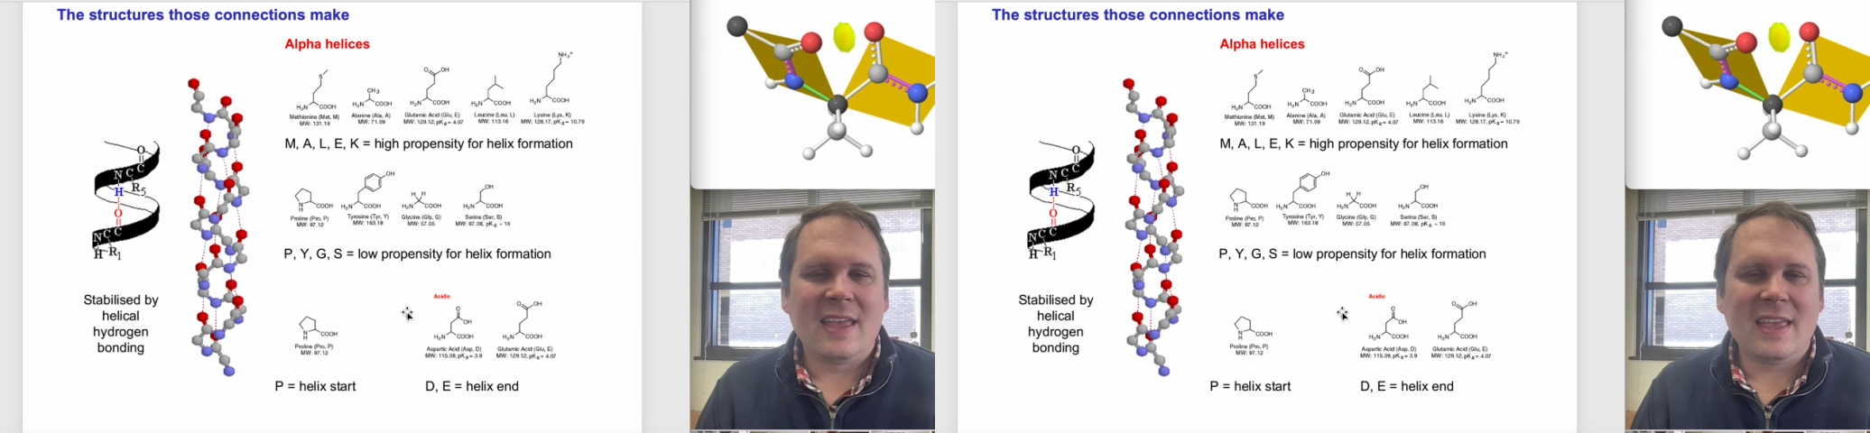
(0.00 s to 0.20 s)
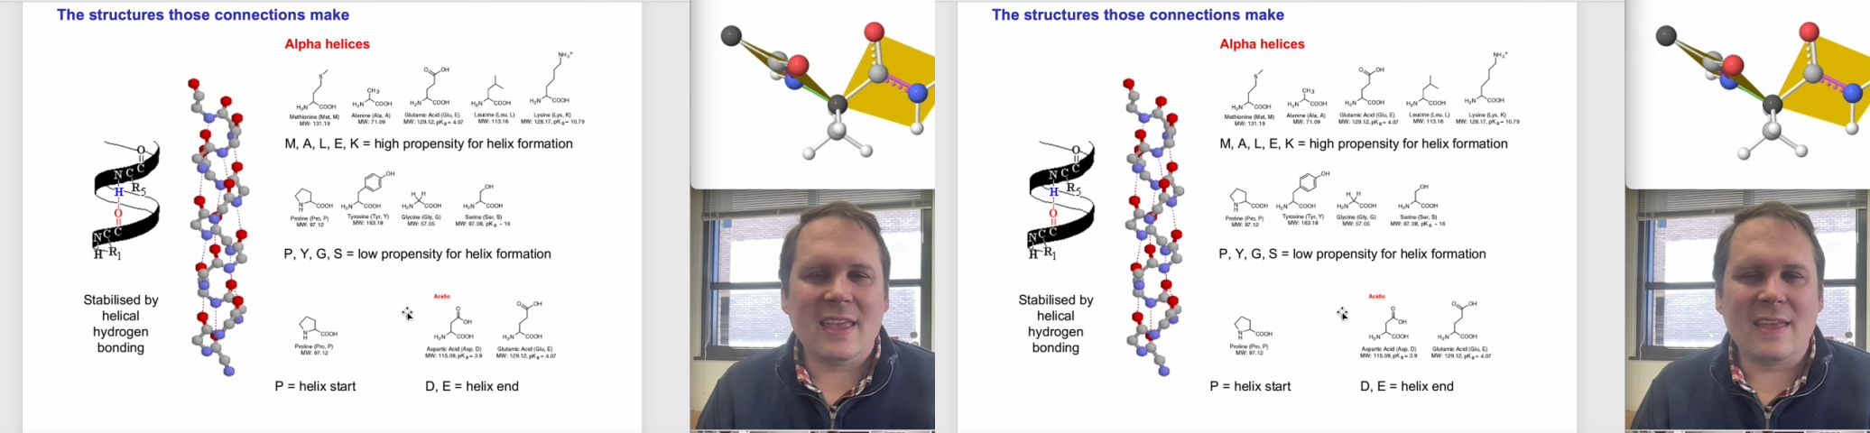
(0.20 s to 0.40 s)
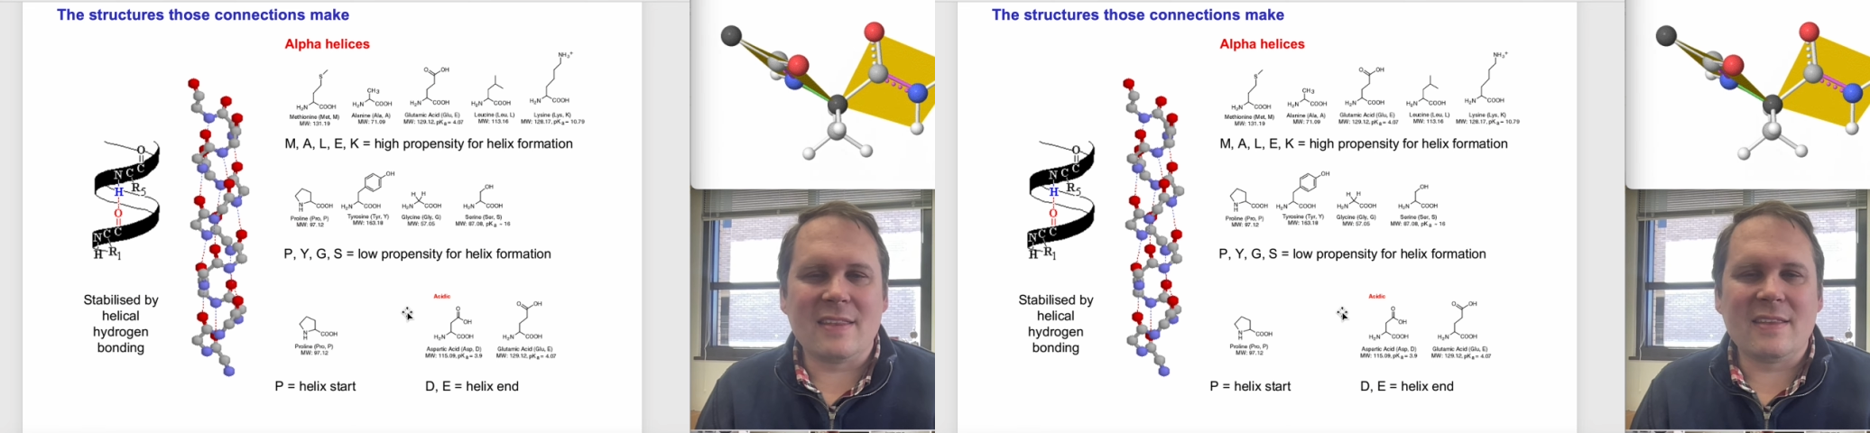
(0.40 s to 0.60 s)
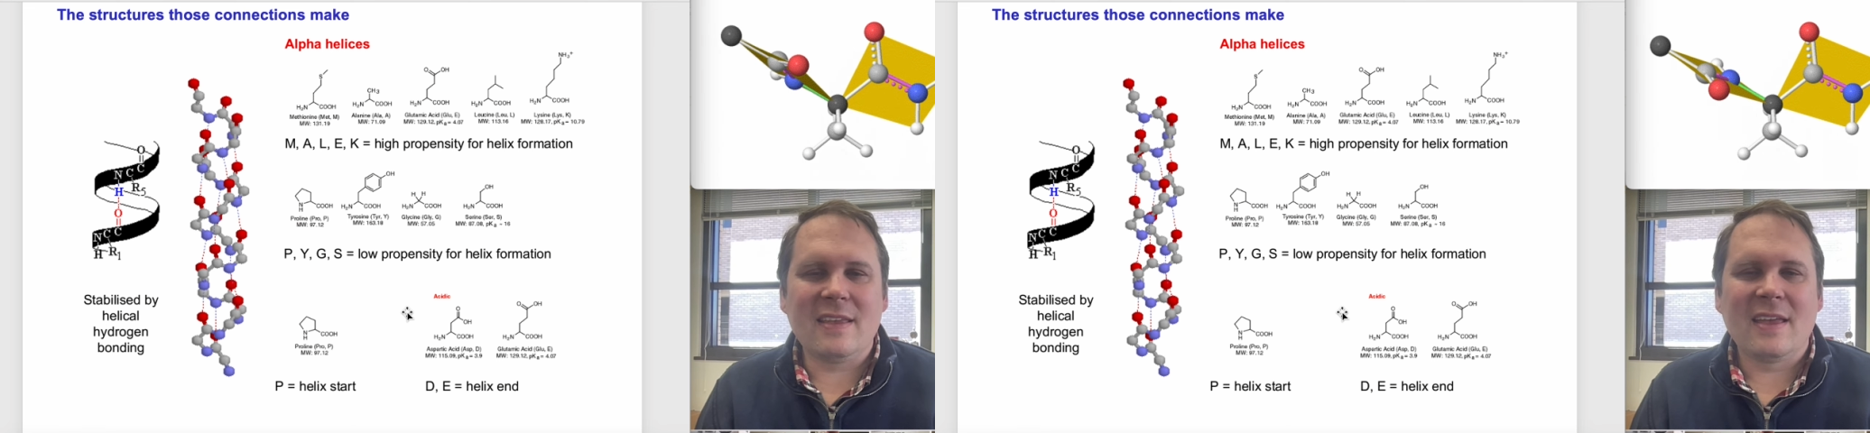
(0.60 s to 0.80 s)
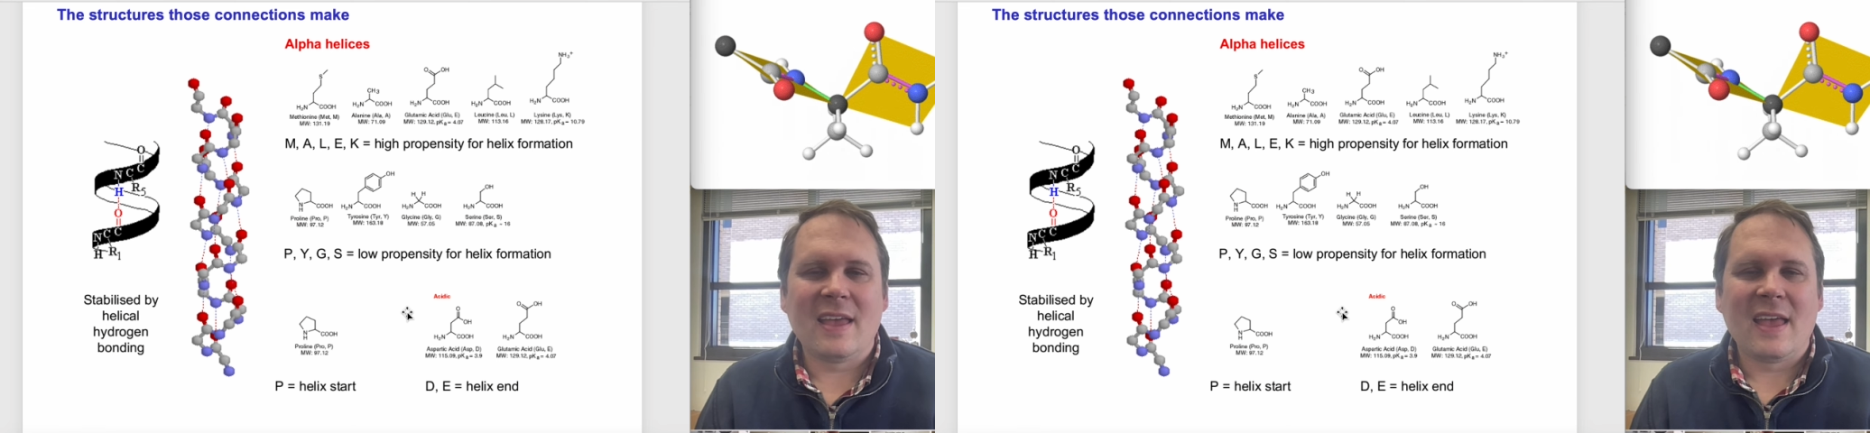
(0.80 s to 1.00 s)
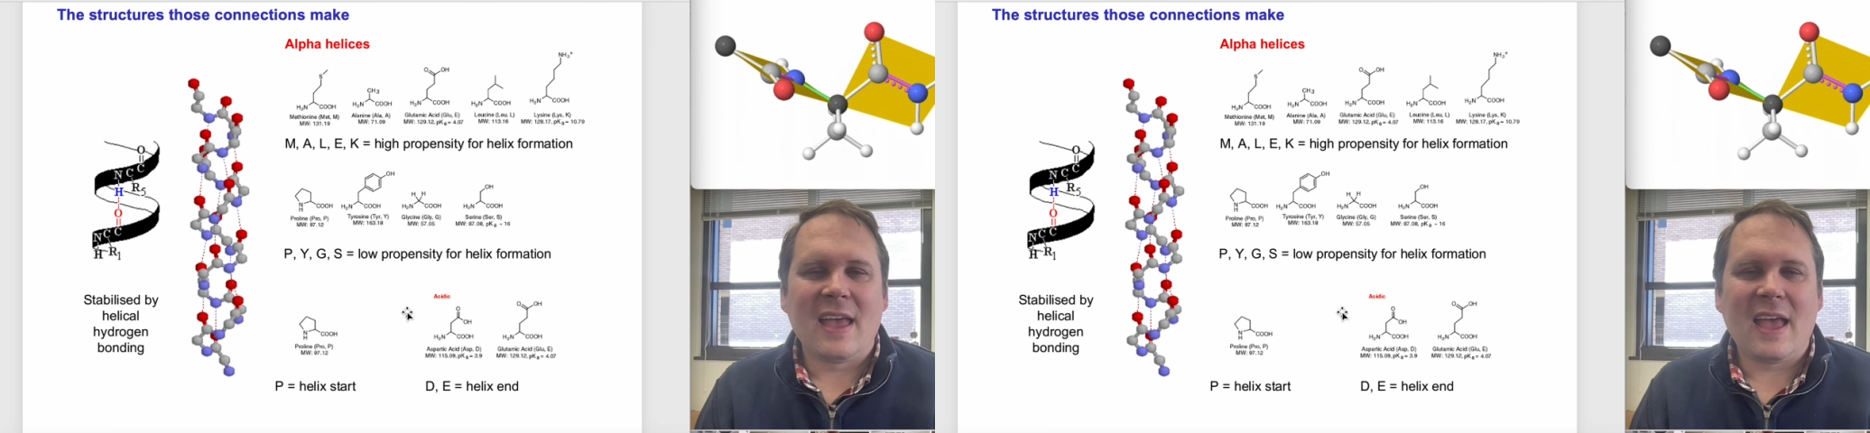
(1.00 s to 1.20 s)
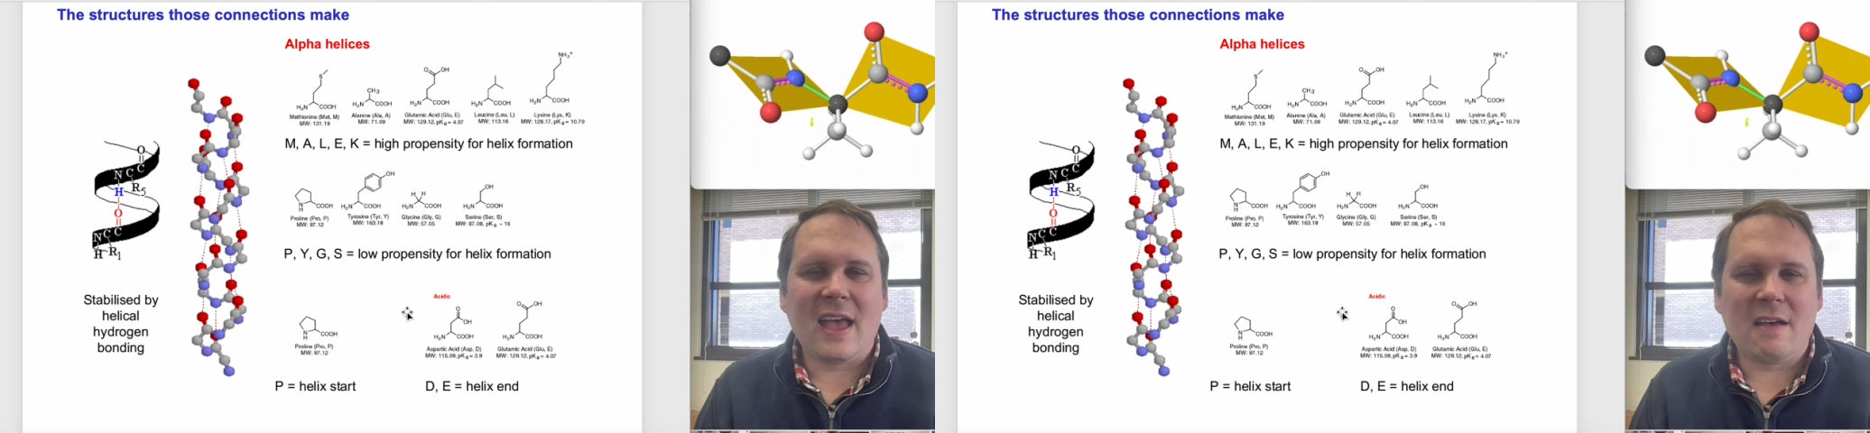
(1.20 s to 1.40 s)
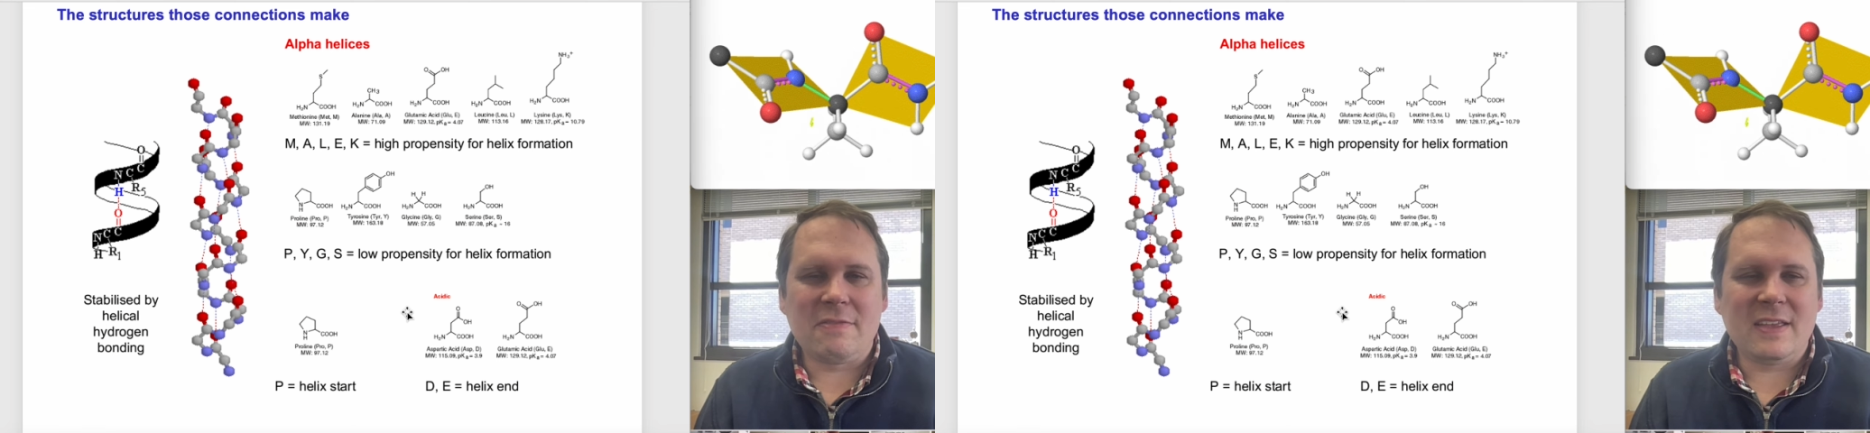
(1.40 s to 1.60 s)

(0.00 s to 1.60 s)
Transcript: in alpha